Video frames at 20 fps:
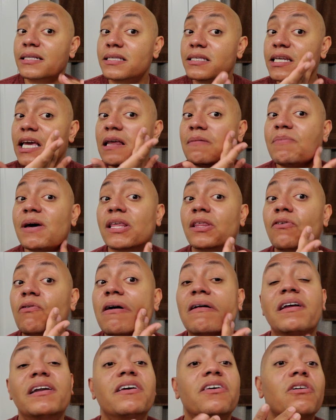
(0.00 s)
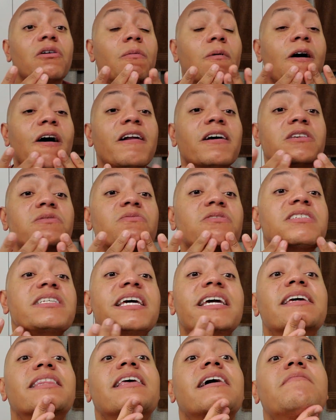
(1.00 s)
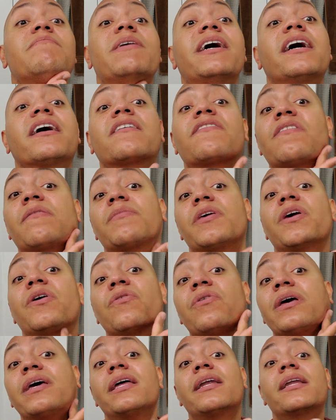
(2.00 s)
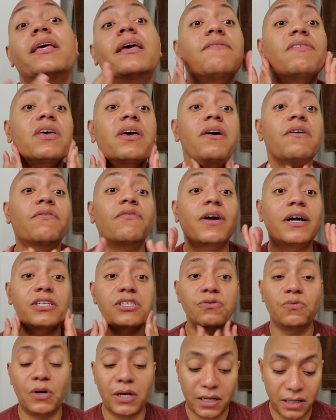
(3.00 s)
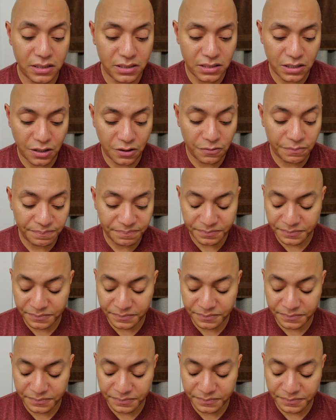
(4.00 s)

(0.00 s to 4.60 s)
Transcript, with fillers: stand by the quality of their products will take that back from you and give you a fresh one. So